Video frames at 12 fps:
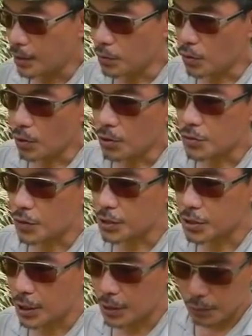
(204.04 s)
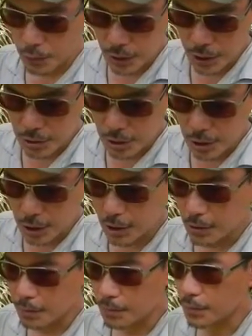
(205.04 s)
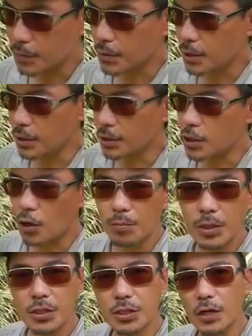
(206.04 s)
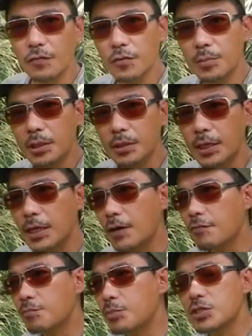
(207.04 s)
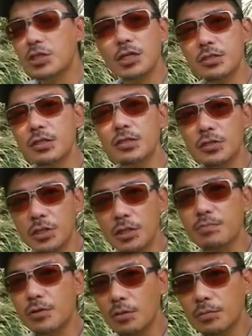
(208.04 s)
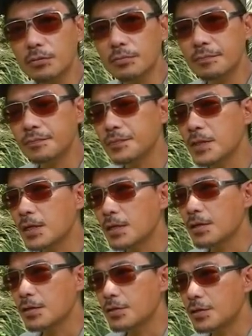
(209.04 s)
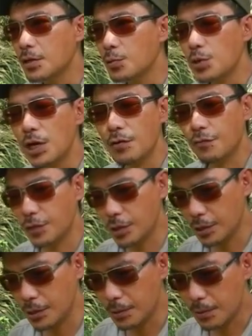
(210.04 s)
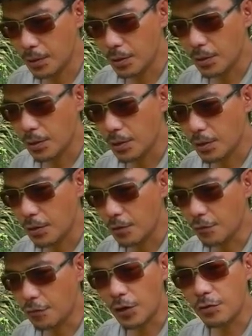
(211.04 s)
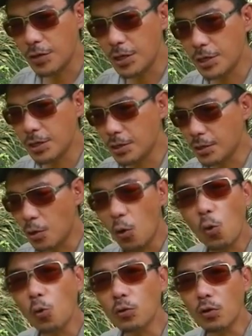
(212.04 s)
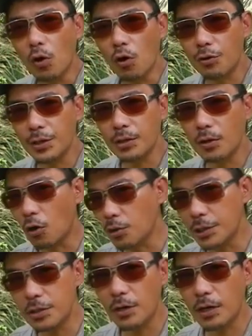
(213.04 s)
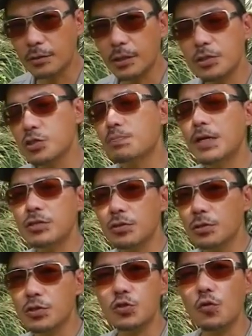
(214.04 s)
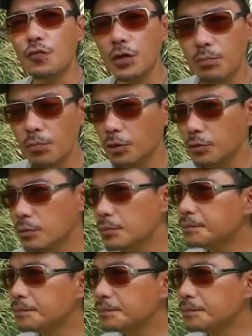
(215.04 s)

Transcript: you contrast that with, let's say, the communist government, they have precisely the same problem. Here we have a very old oligarch that is based on the Soviet model.